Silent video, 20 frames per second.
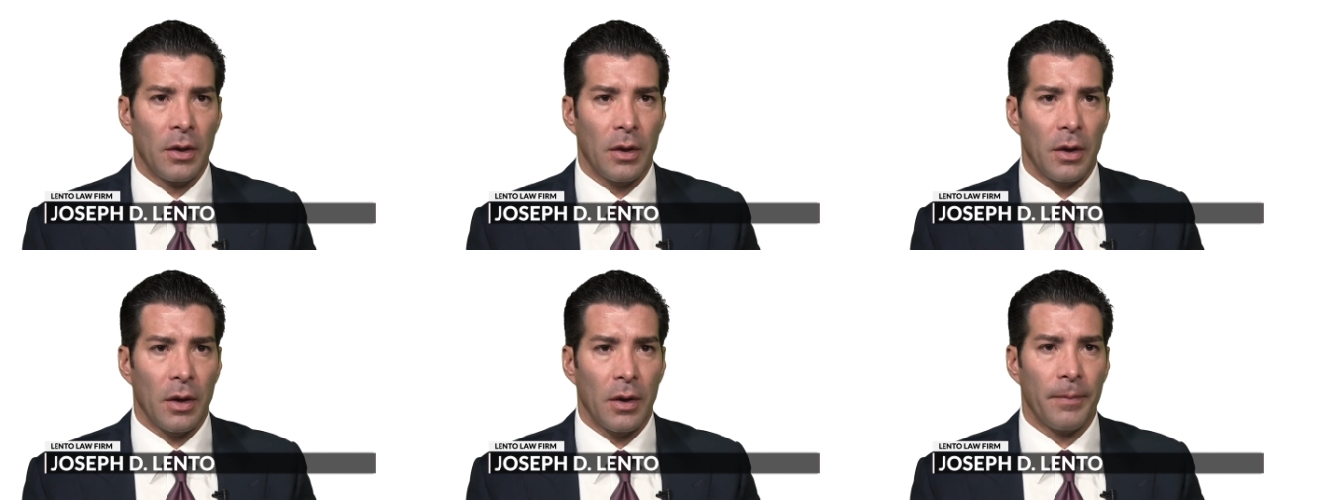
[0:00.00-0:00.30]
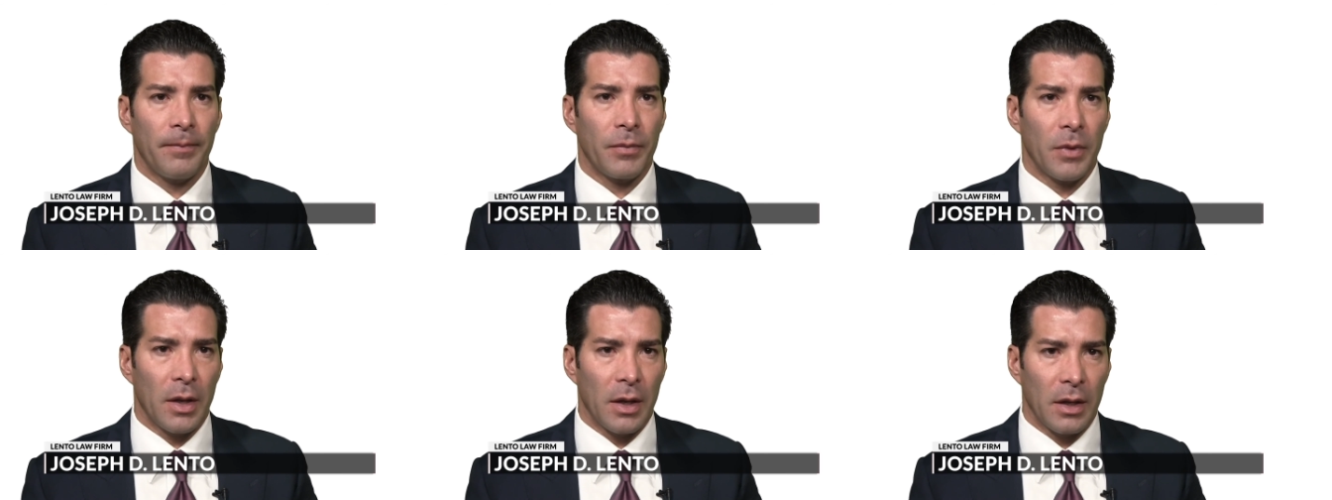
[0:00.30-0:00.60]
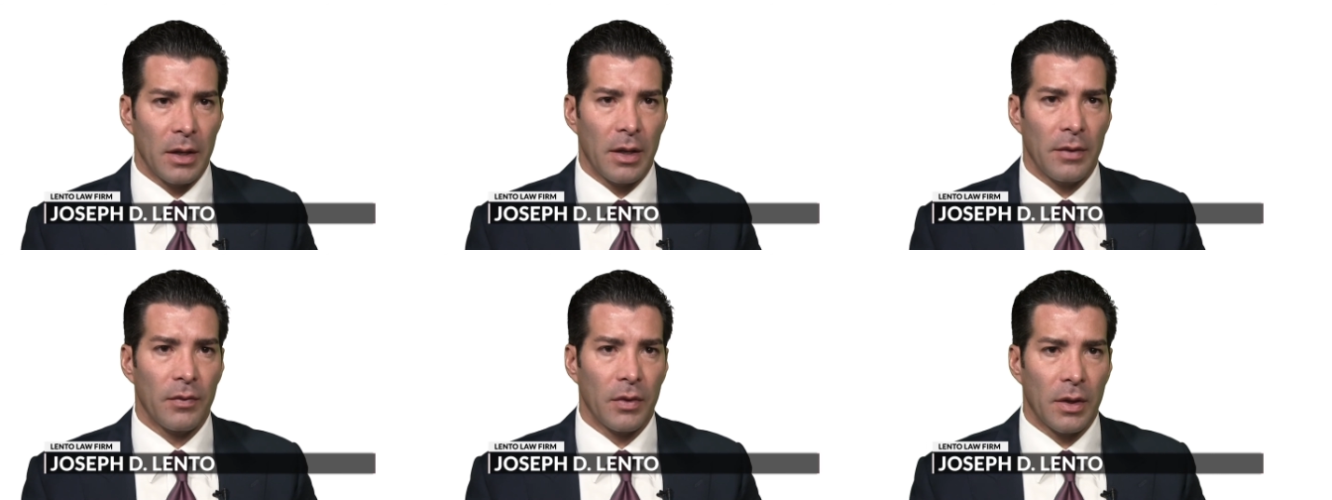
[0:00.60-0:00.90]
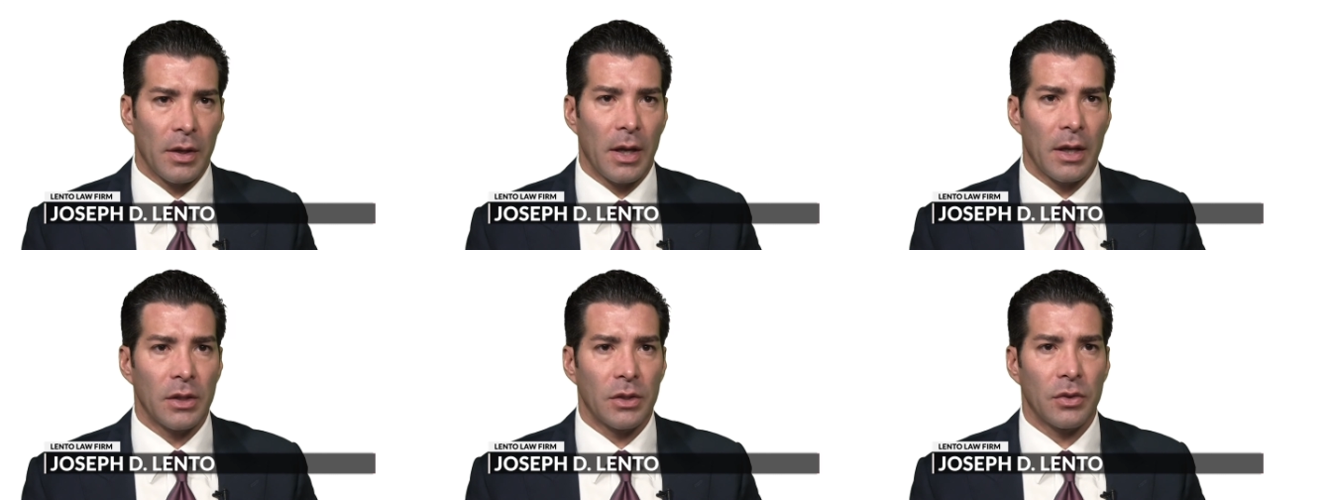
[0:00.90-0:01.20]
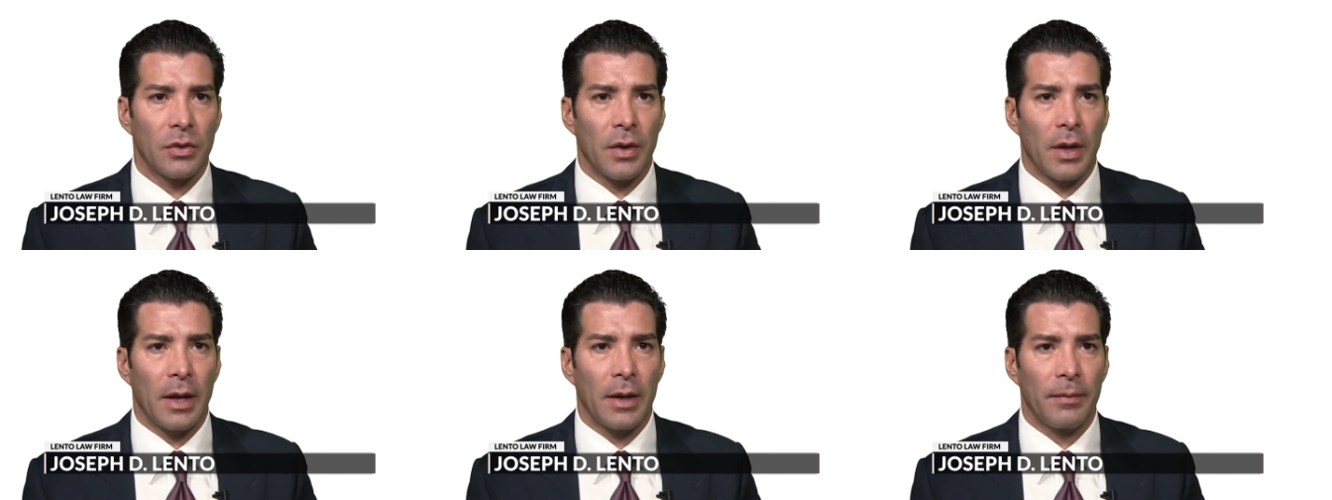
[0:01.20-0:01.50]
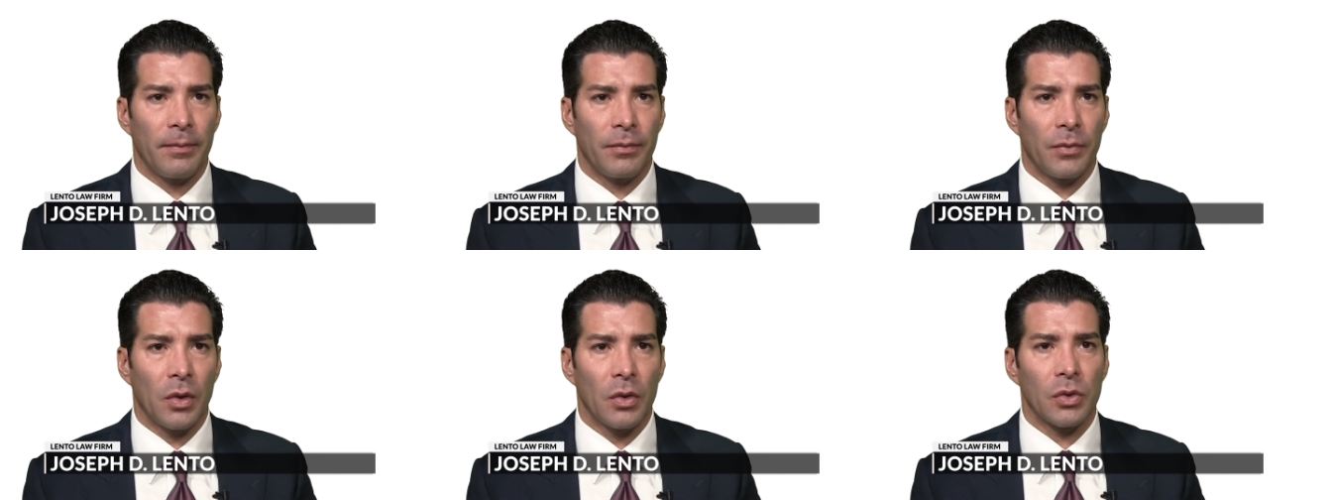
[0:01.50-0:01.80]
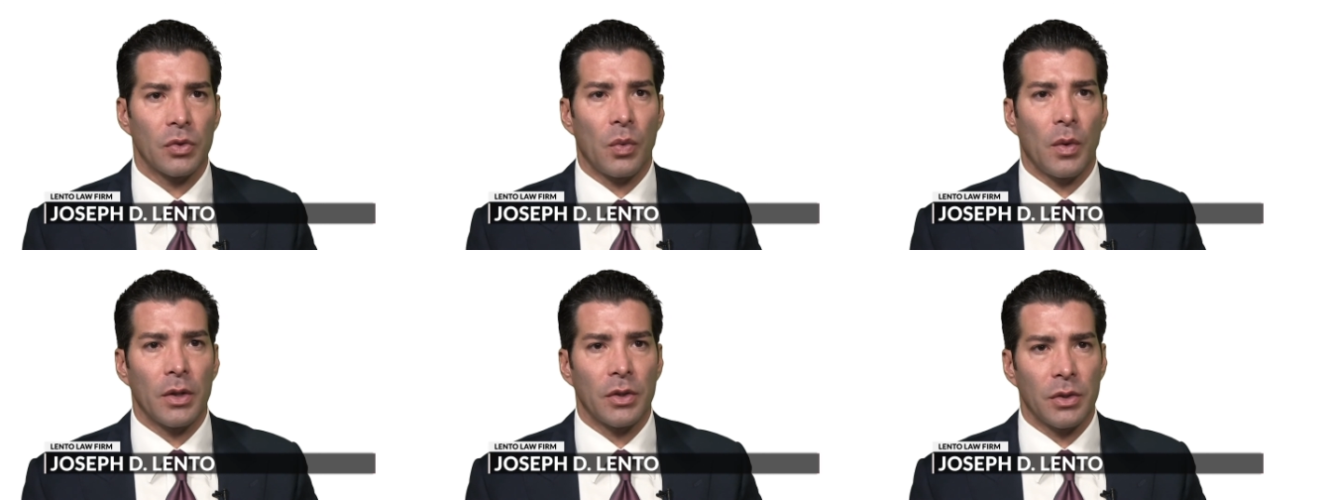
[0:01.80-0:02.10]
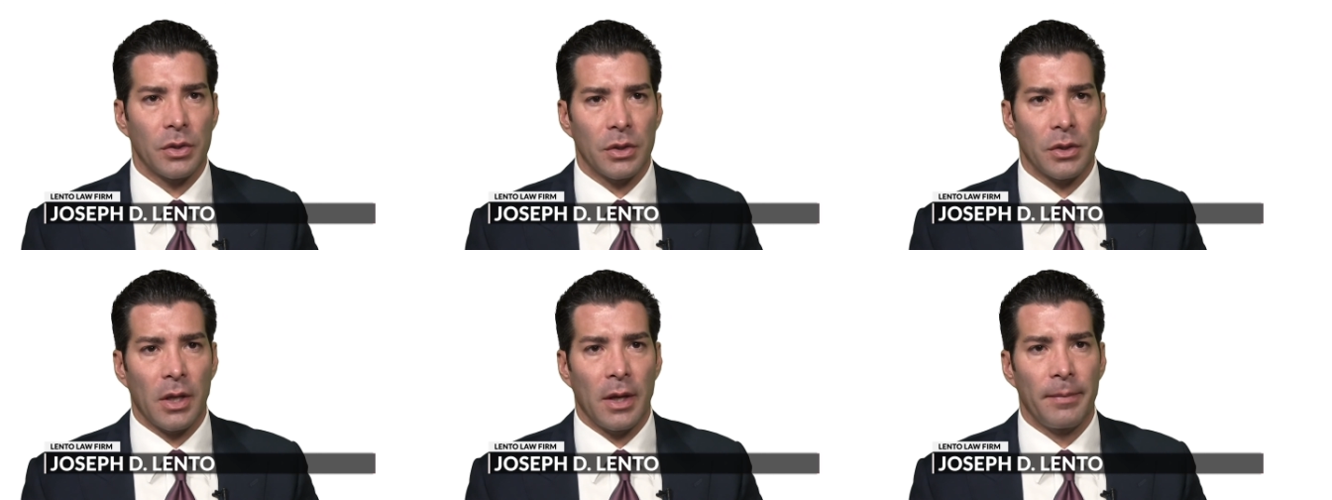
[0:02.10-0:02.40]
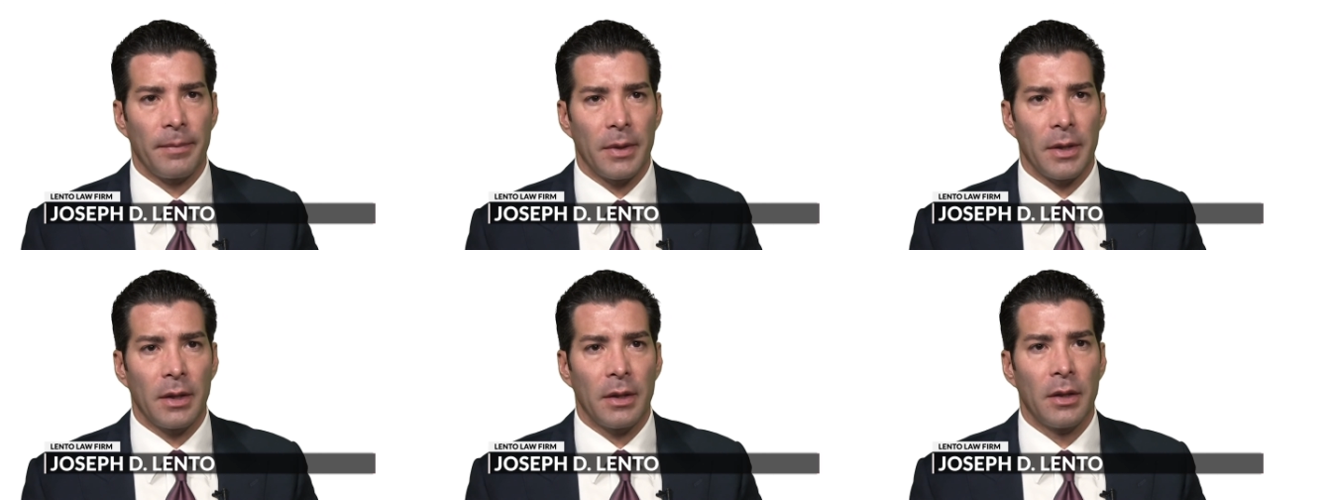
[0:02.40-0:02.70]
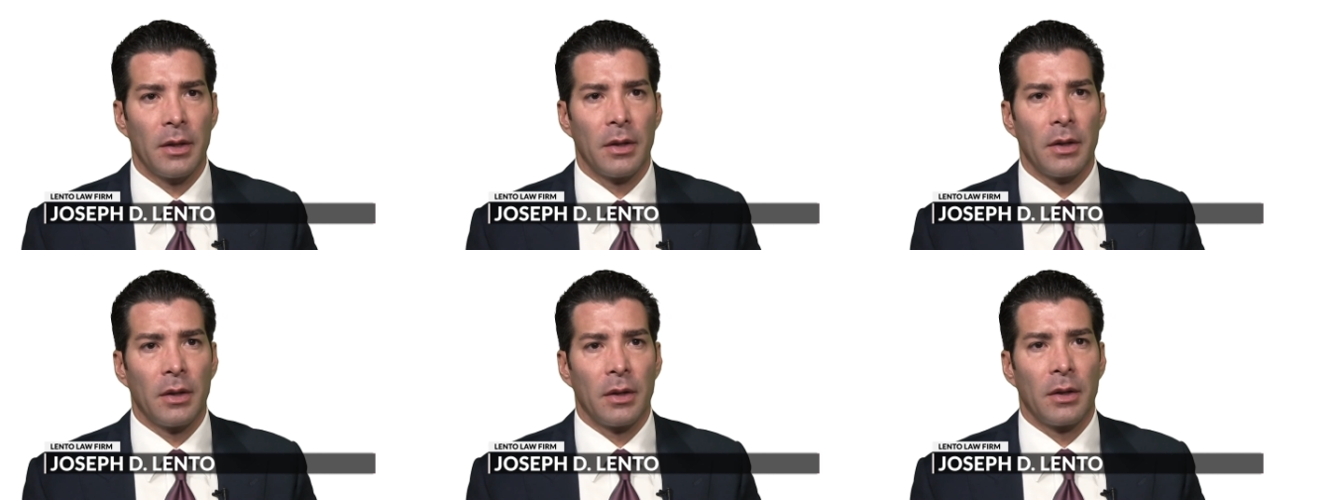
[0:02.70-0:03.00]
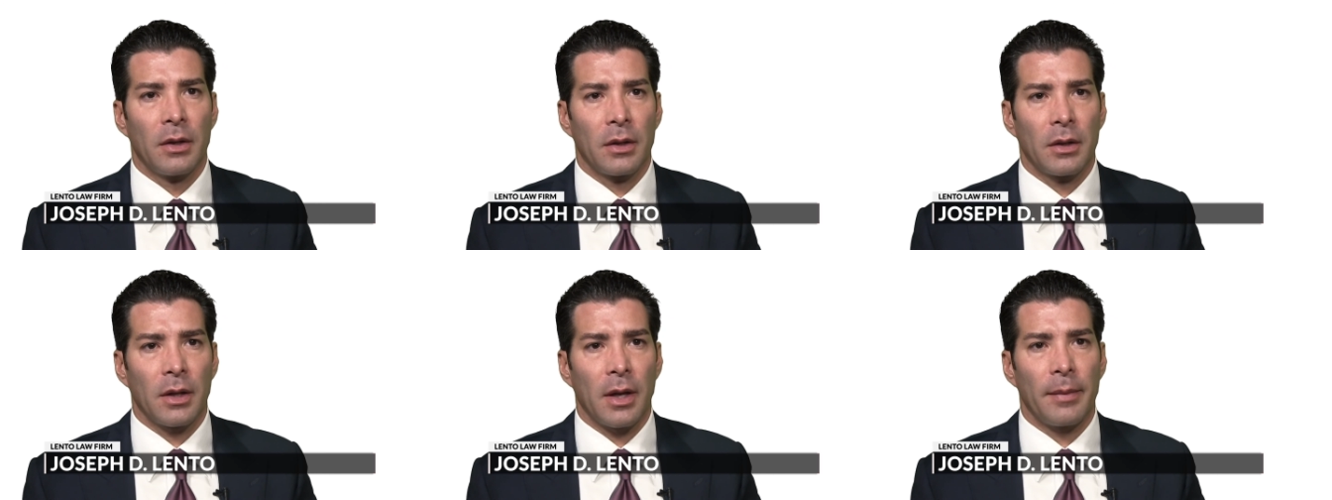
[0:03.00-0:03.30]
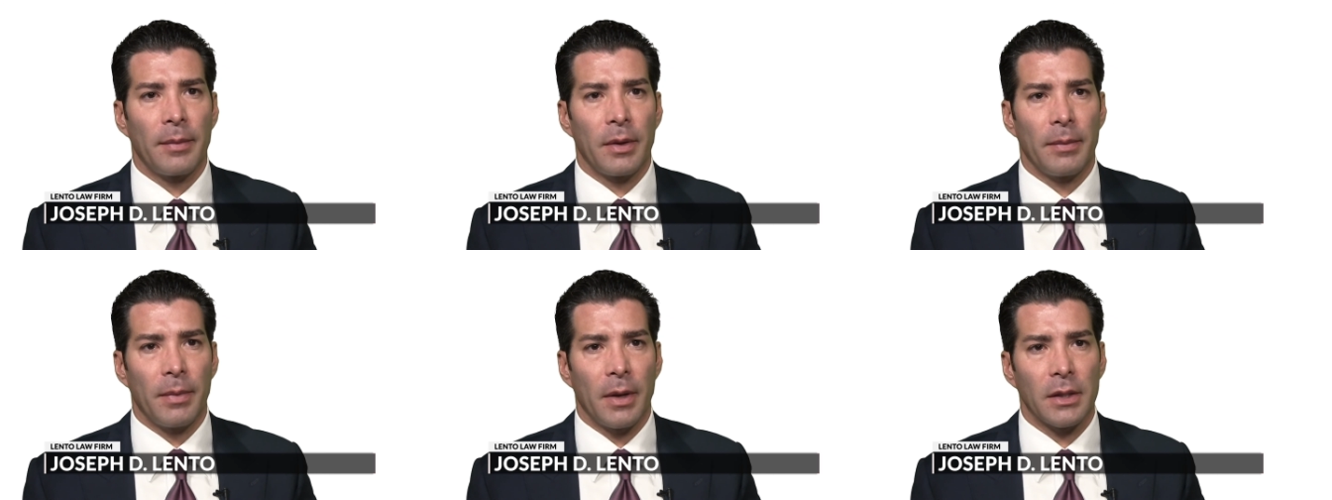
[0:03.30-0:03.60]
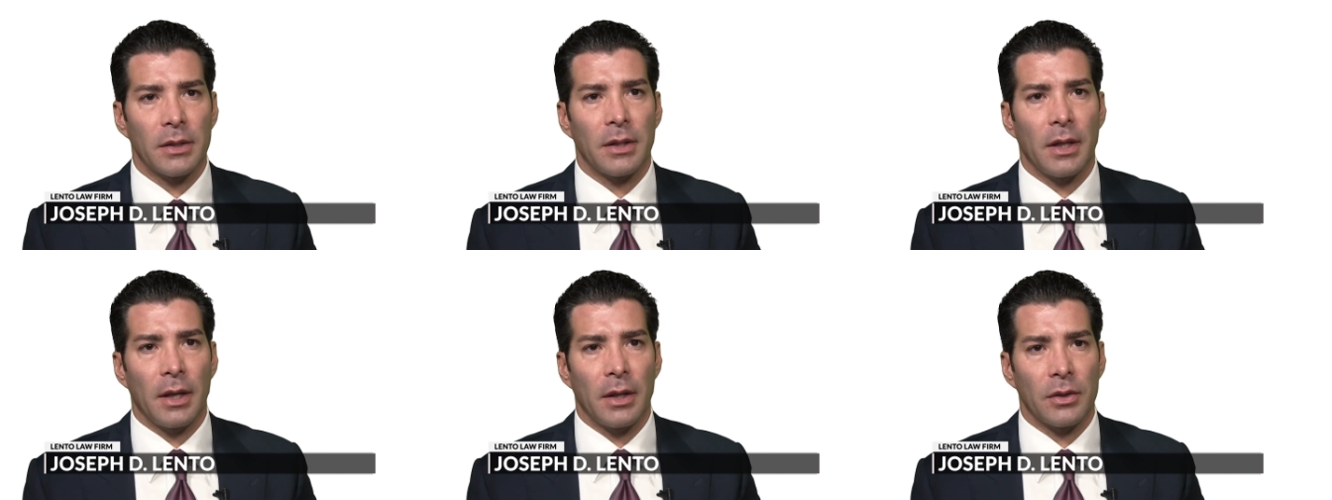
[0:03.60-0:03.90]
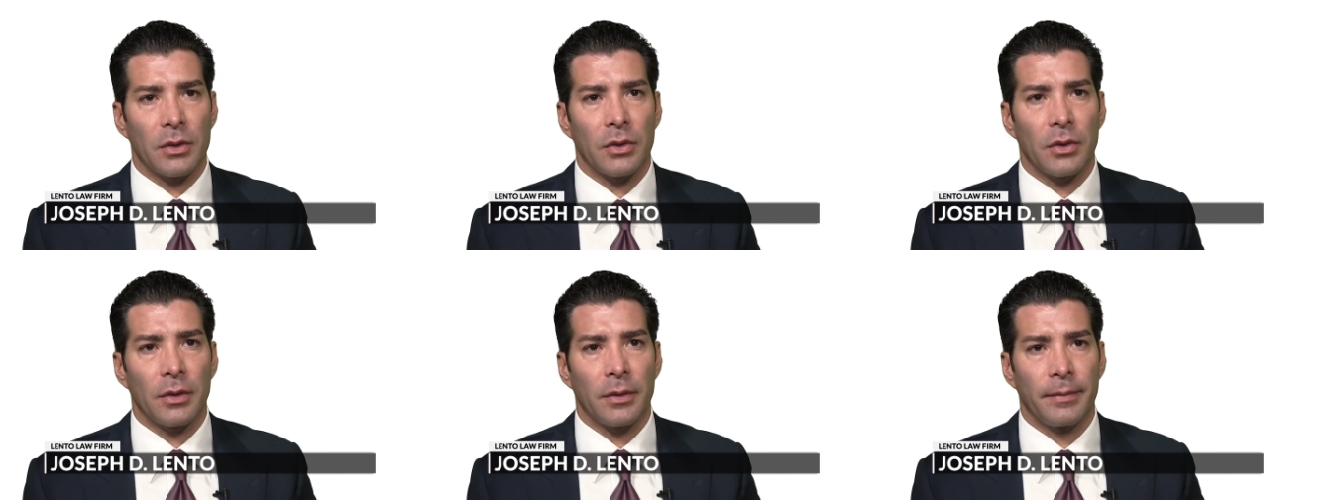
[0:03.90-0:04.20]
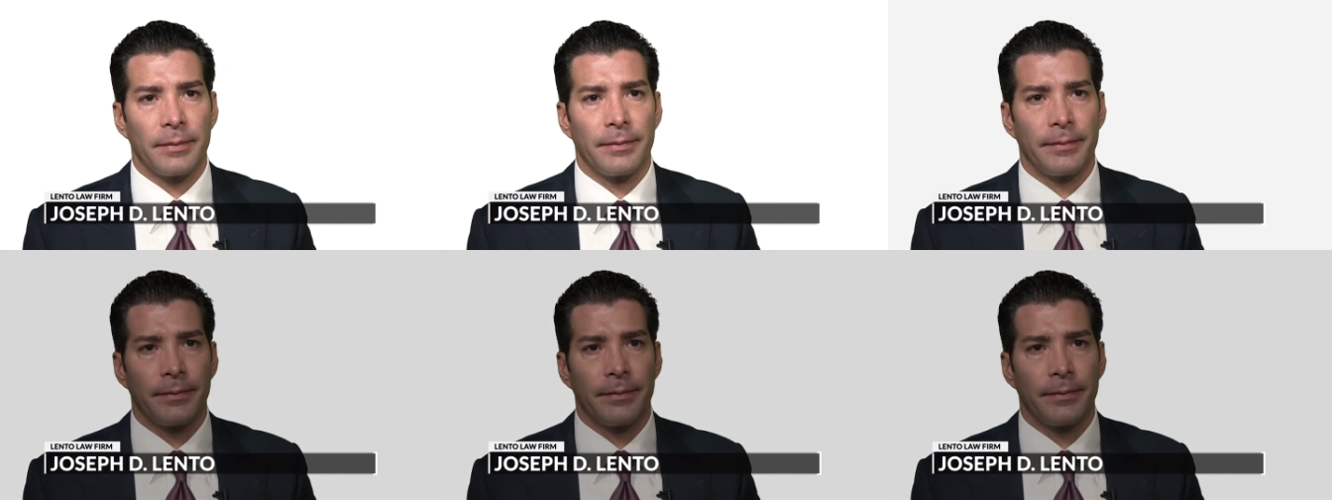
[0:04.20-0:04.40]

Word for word: uh, in a given case so that those questions can be, can be best answered.